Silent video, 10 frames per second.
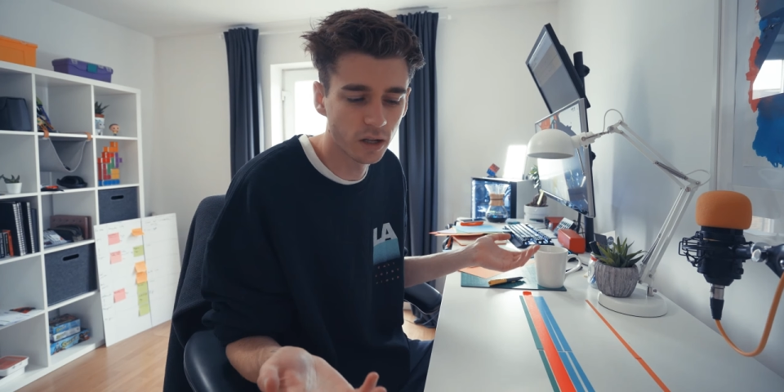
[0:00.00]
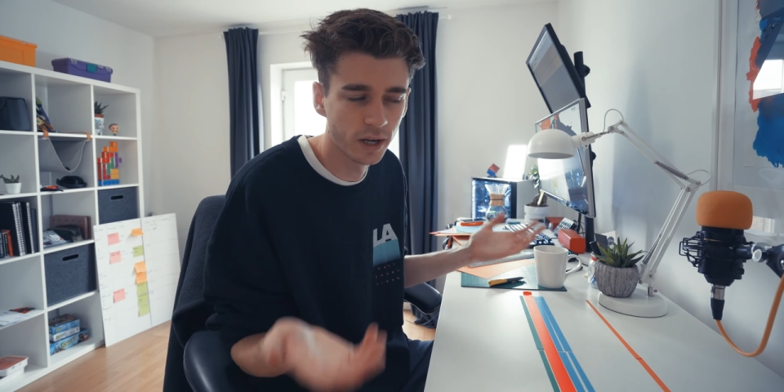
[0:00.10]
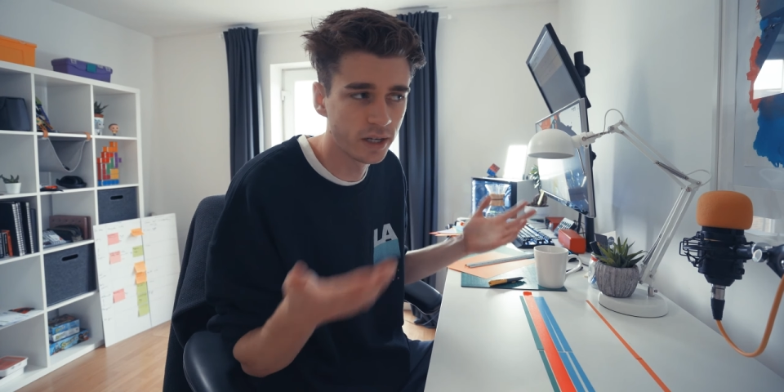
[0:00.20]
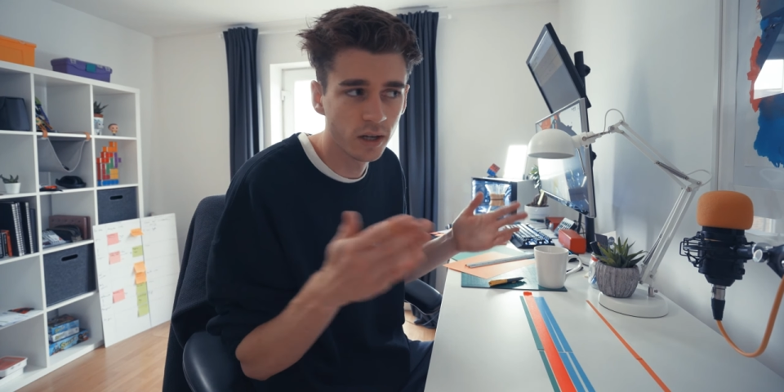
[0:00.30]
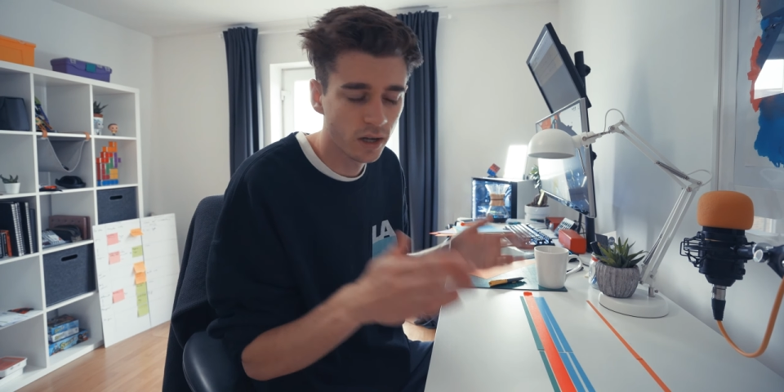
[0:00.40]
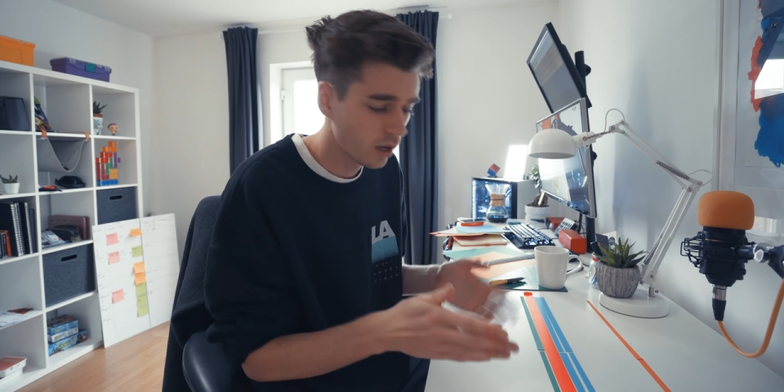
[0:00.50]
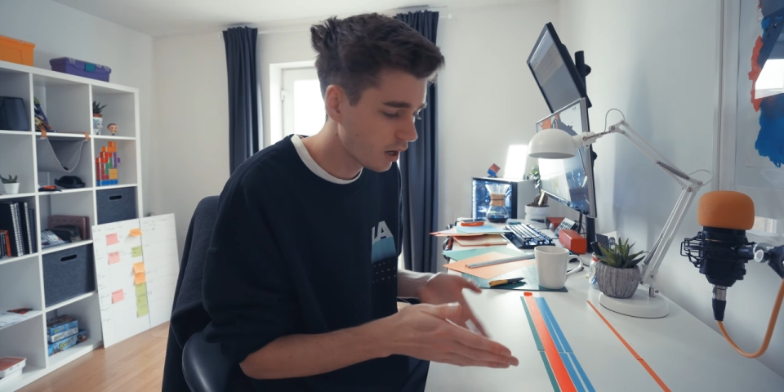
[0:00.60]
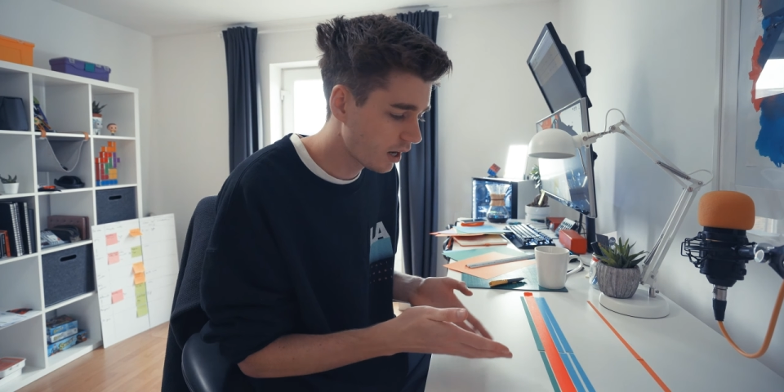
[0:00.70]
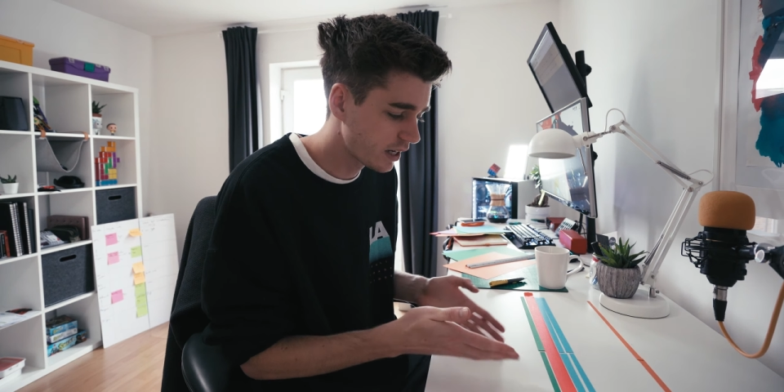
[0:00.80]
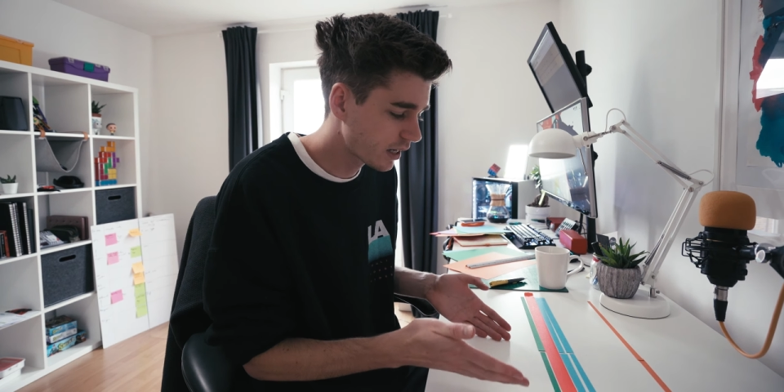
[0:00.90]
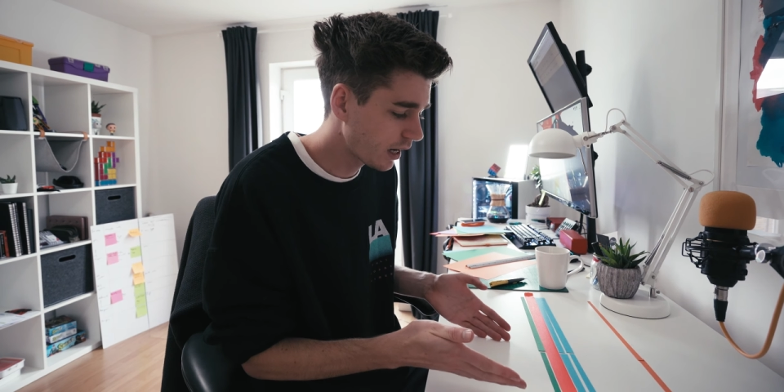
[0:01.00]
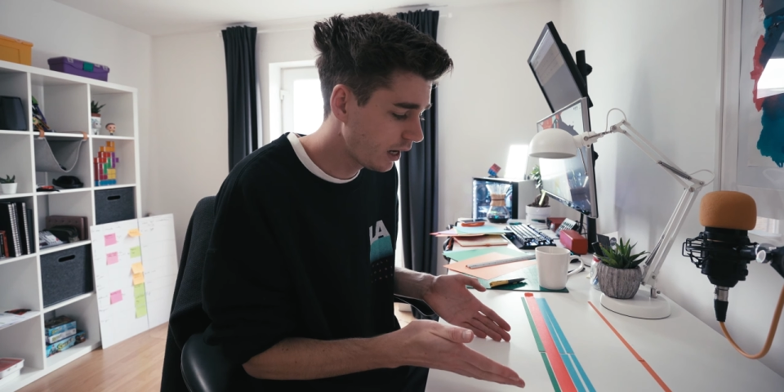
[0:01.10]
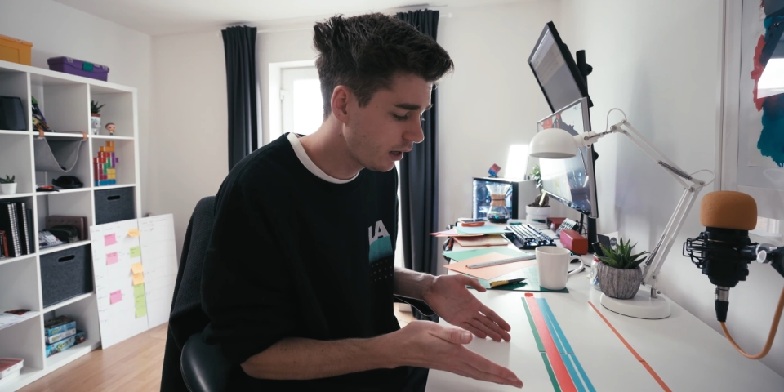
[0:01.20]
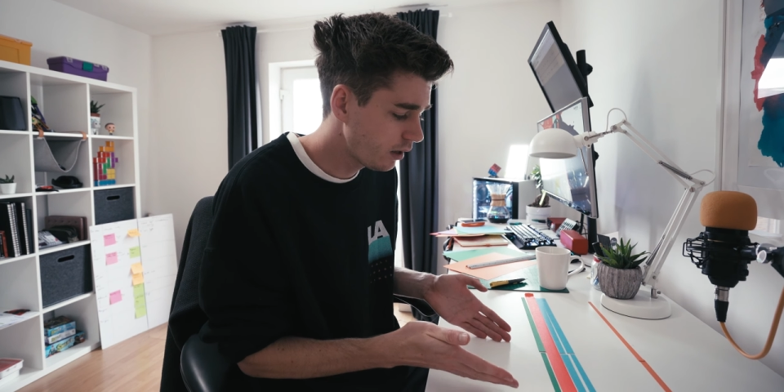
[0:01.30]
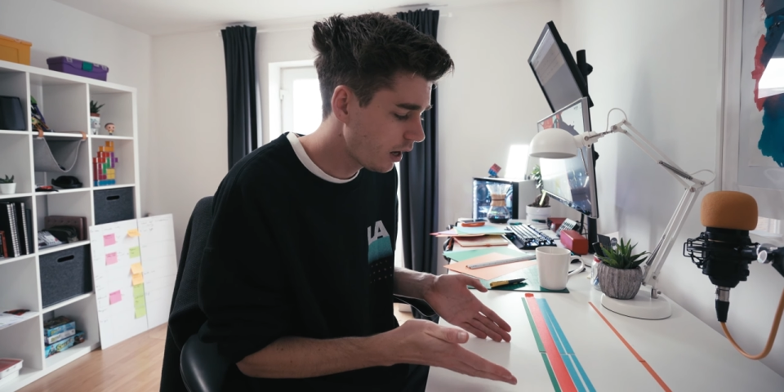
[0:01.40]
the line, I
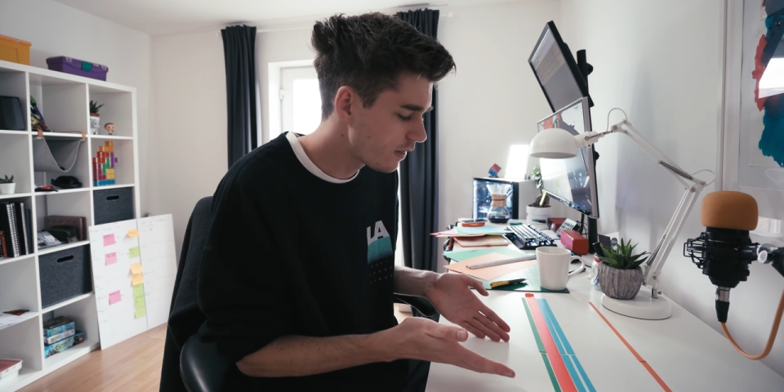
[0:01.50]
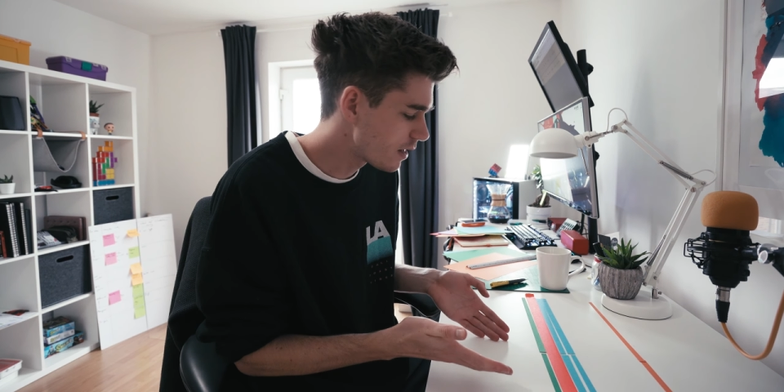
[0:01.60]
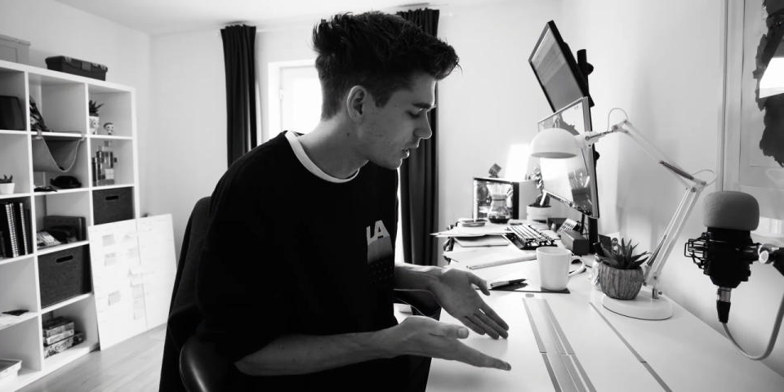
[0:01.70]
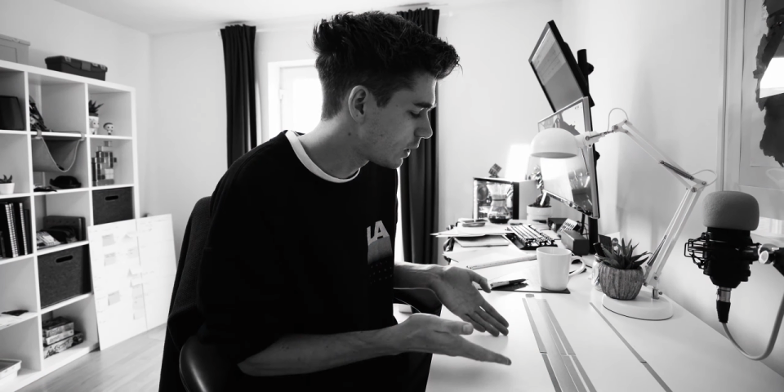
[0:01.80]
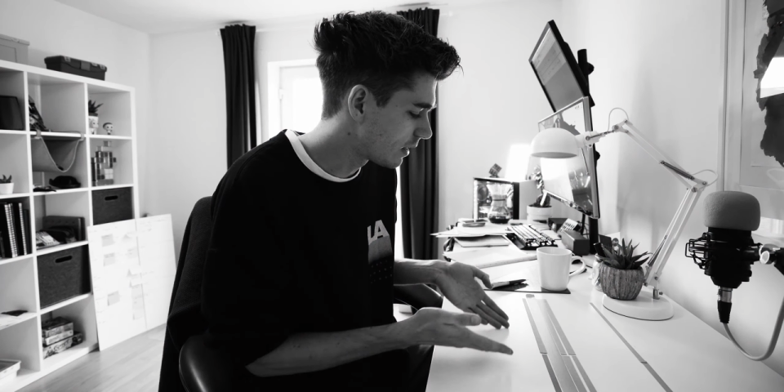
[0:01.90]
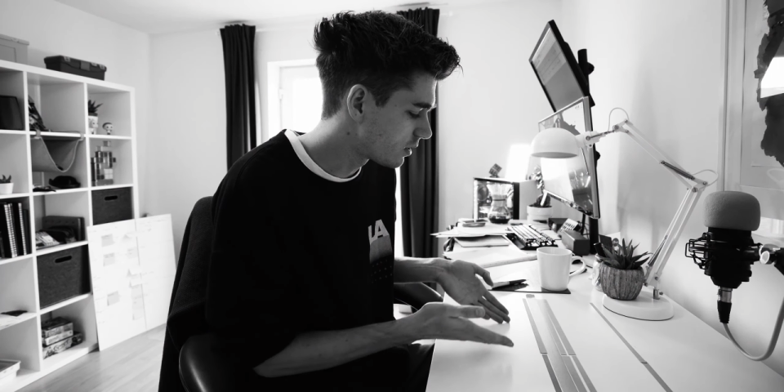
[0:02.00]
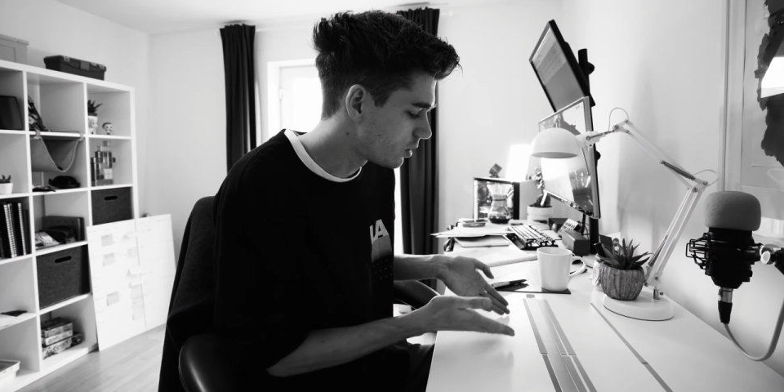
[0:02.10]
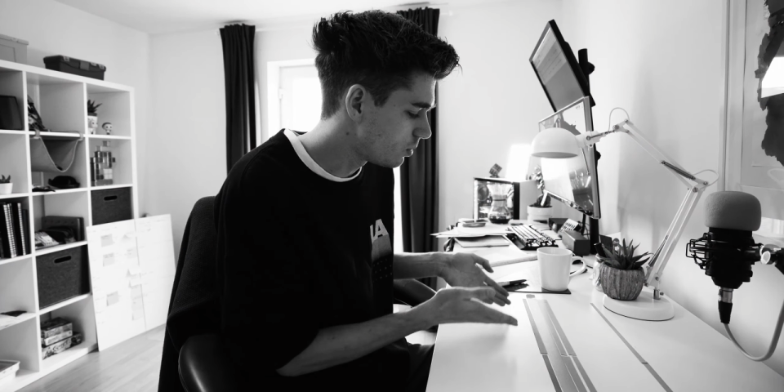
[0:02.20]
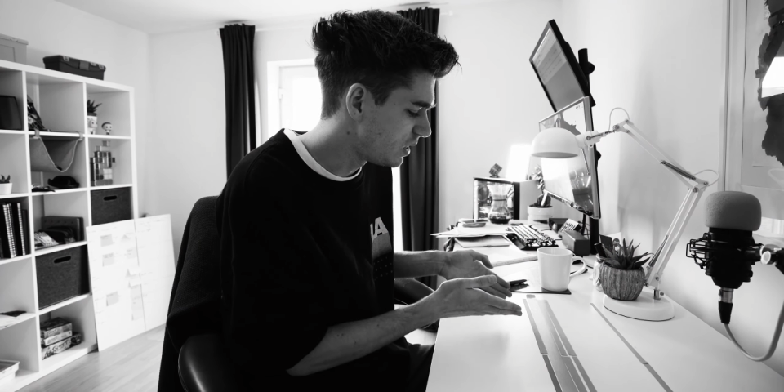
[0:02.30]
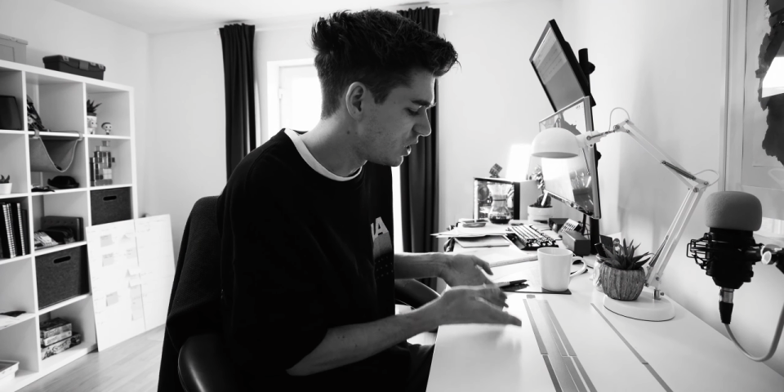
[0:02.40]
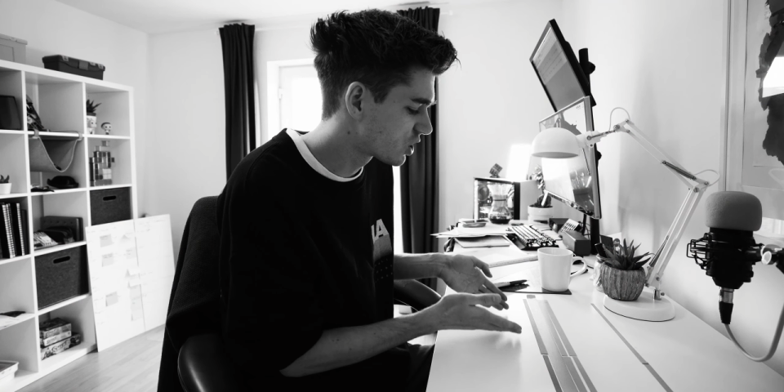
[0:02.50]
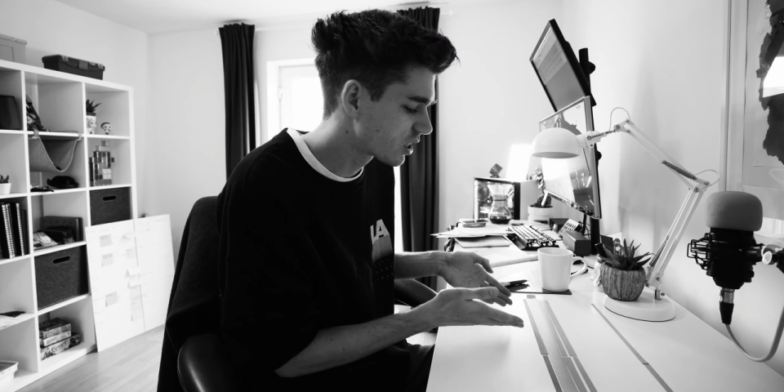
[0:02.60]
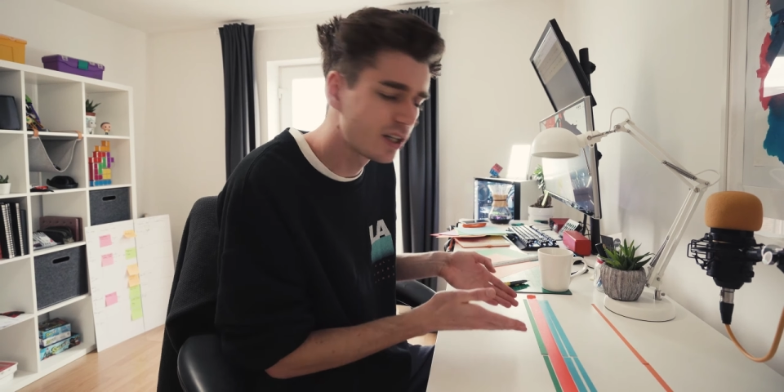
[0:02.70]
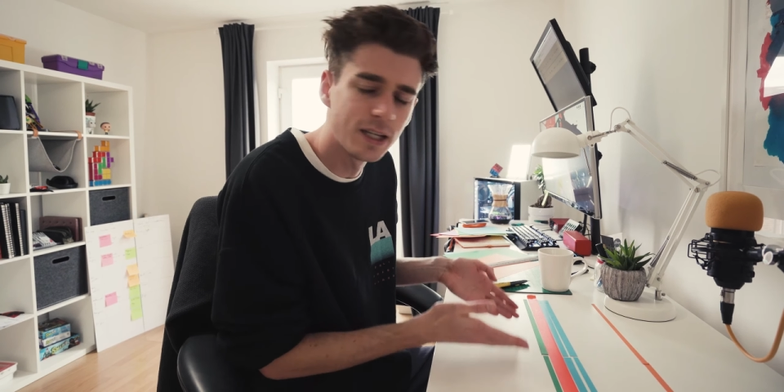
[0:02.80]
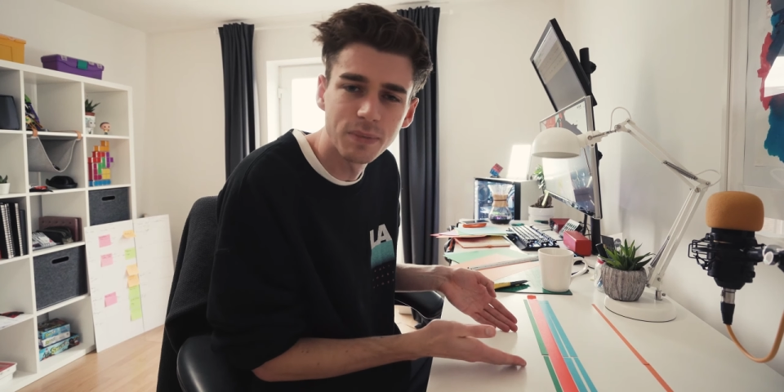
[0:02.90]
can, and then I don't have to do each
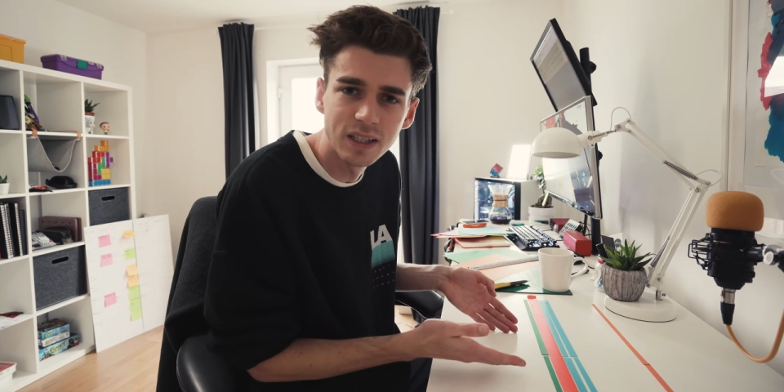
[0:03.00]
clip